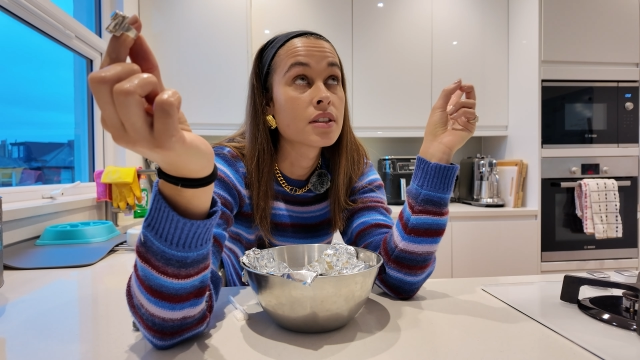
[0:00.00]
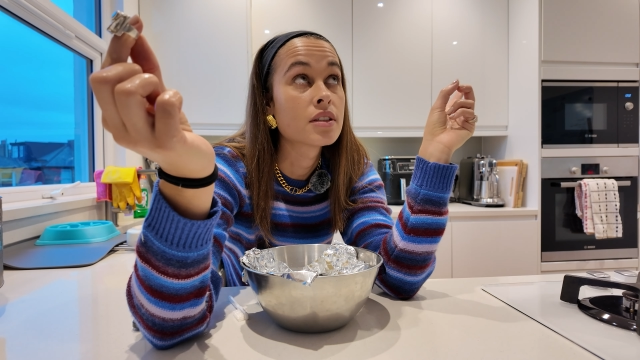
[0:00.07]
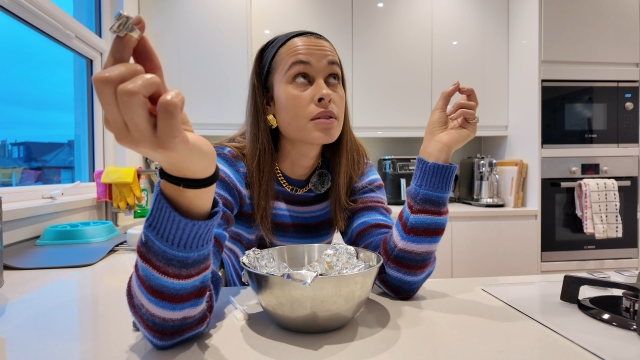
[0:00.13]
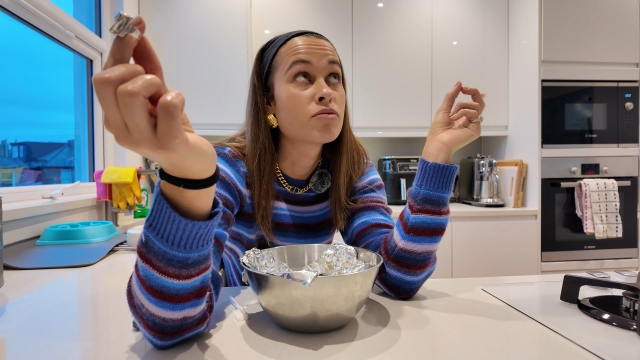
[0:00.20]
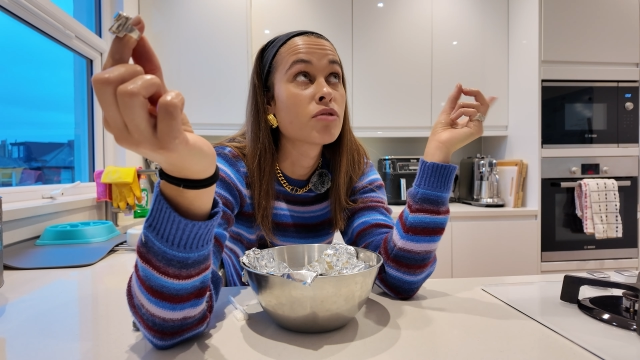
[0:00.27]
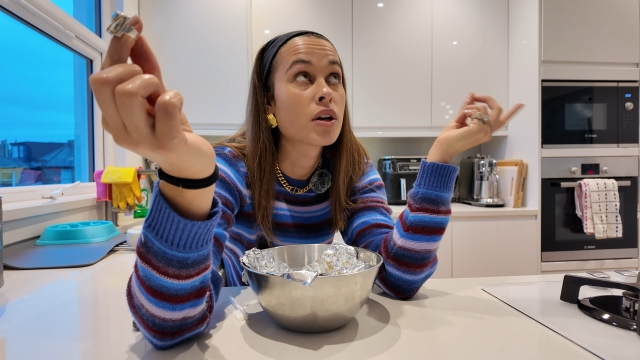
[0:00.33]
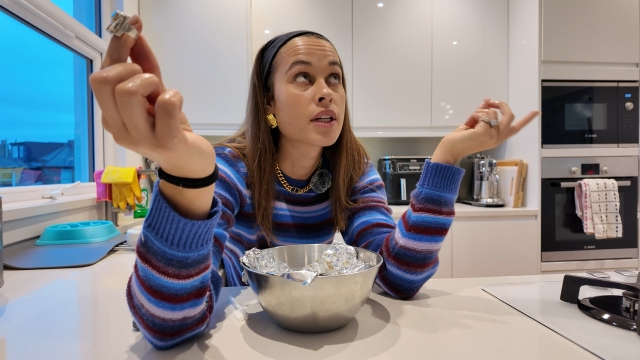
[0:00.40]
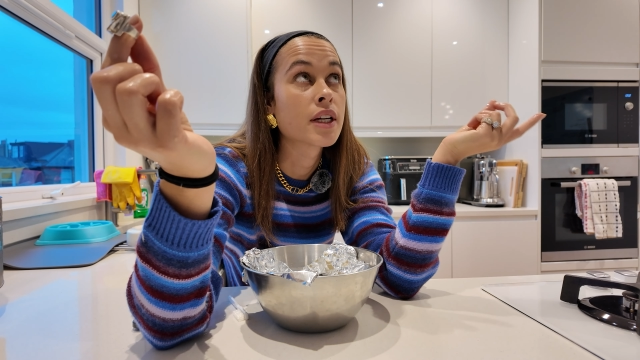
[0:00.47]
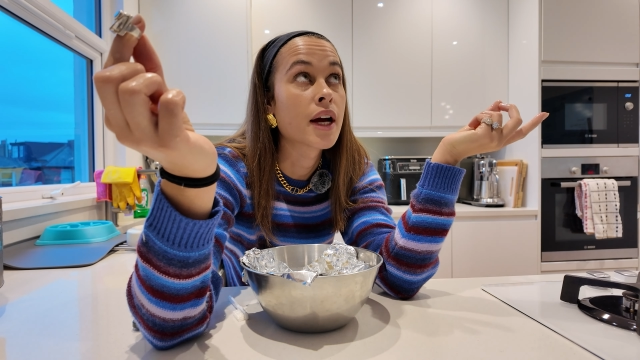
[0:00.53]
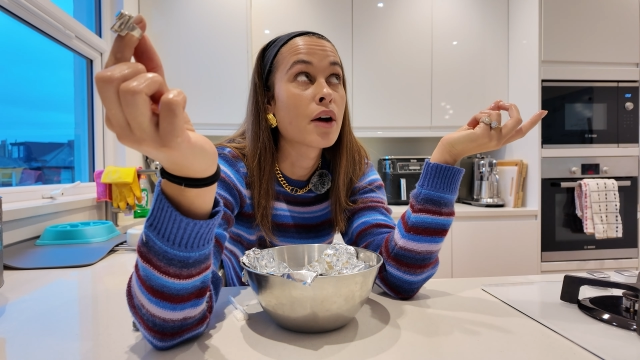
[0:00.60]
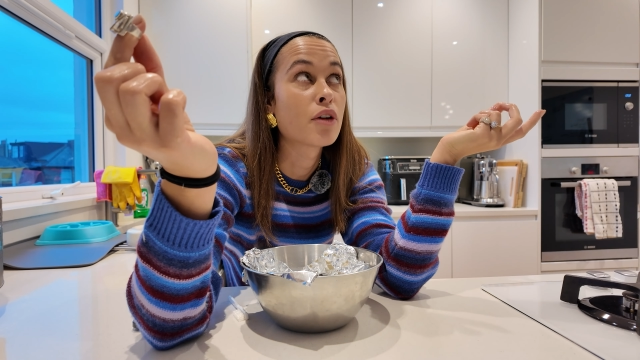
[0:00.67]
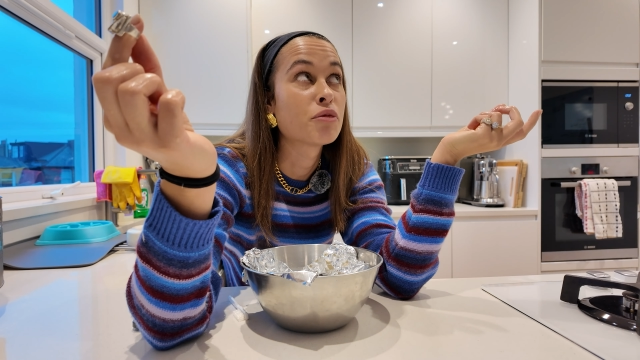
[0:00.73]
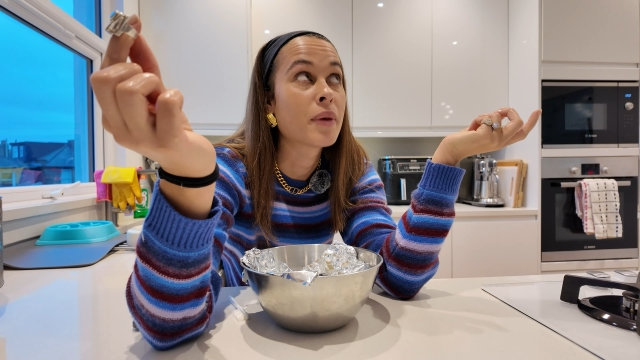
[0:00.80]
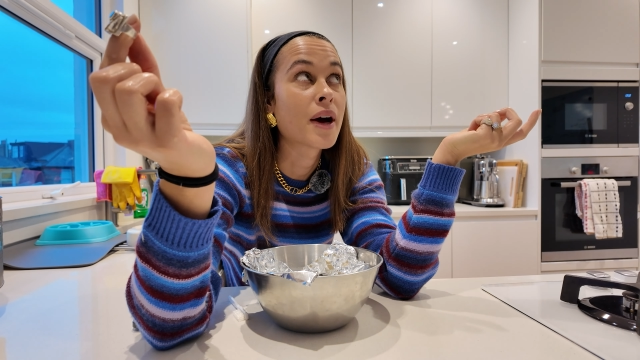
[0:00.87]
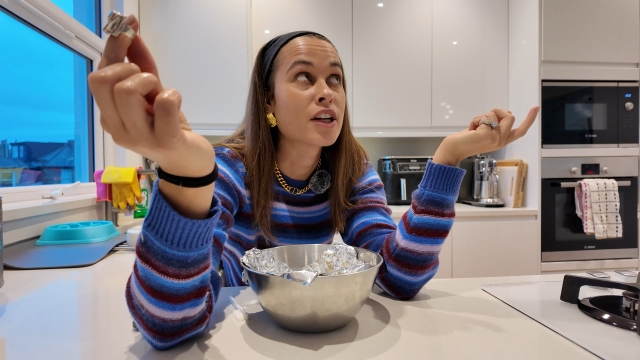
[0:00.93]
it's running
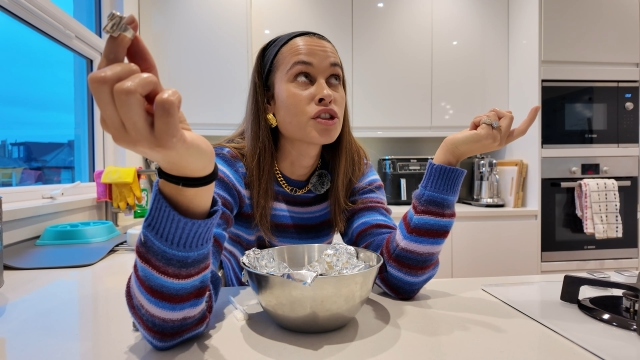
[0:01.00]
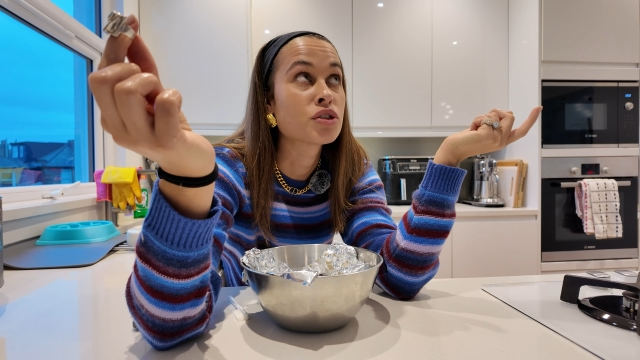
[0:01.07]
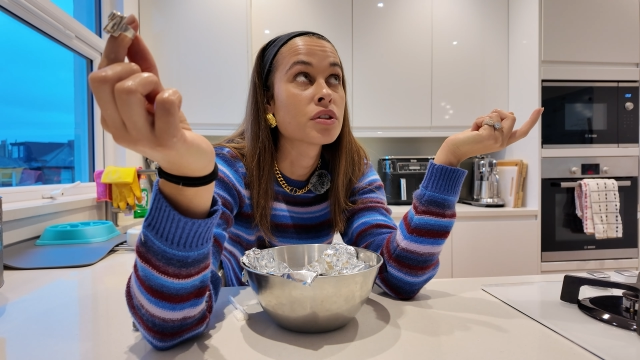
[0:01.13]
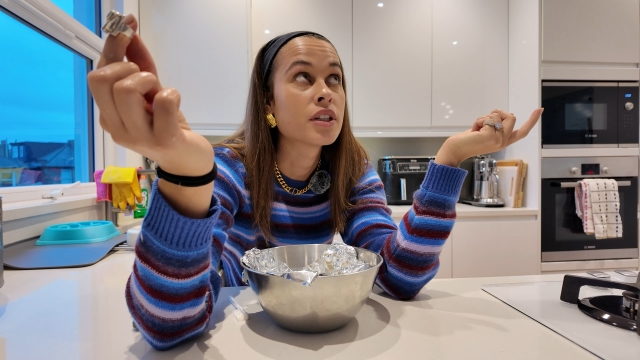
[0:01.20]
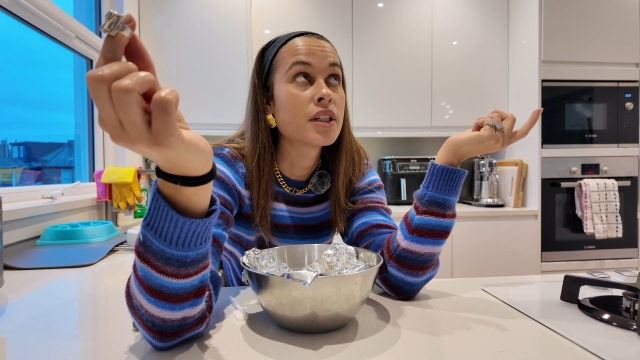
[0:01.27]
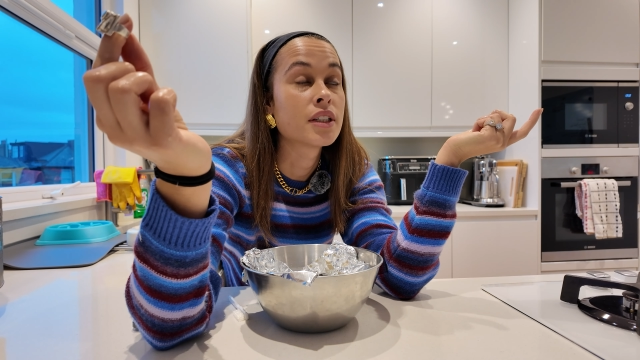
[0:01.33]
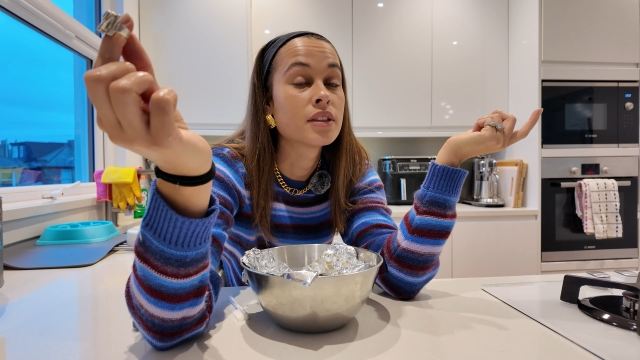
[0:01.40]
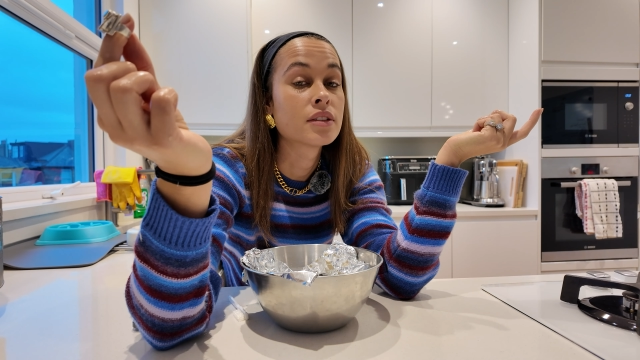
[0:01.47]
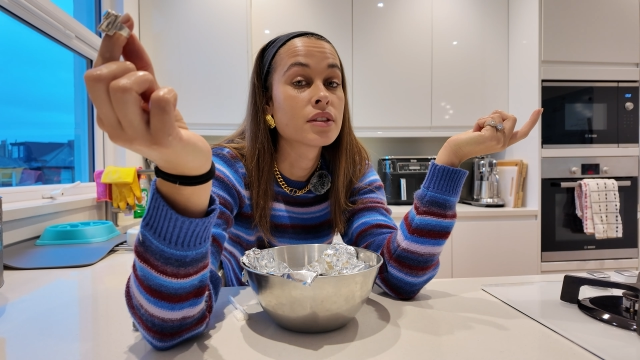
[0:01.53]
out of battery.